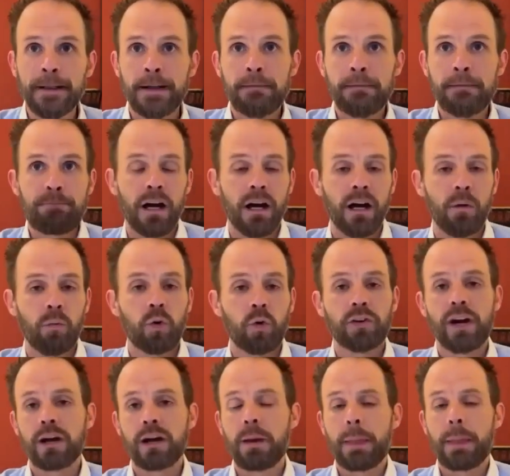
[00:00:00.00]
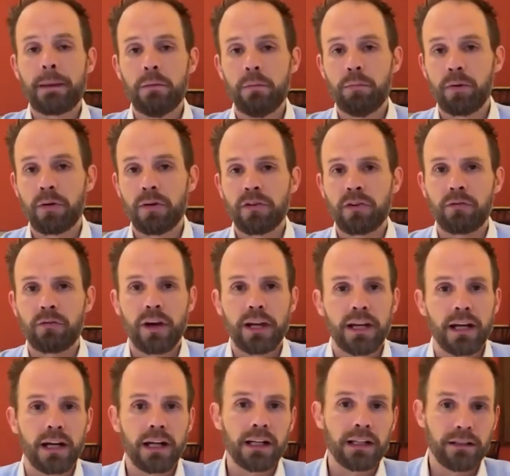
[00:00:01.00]
We'll talk about the importance of running a
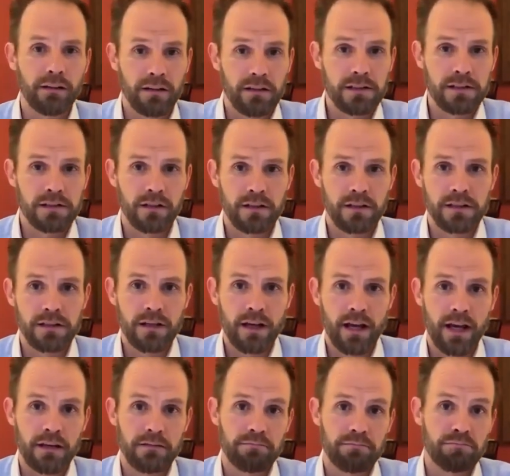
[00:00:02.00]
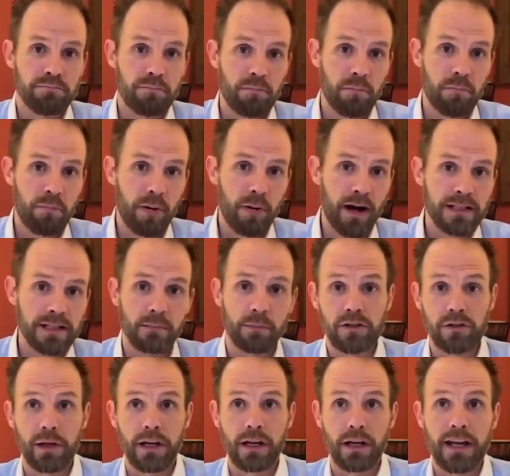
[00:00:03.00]
clearance search and possibly
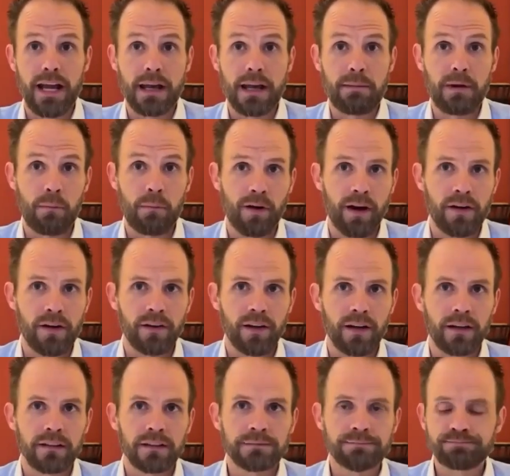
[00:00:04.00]
doing a naming project.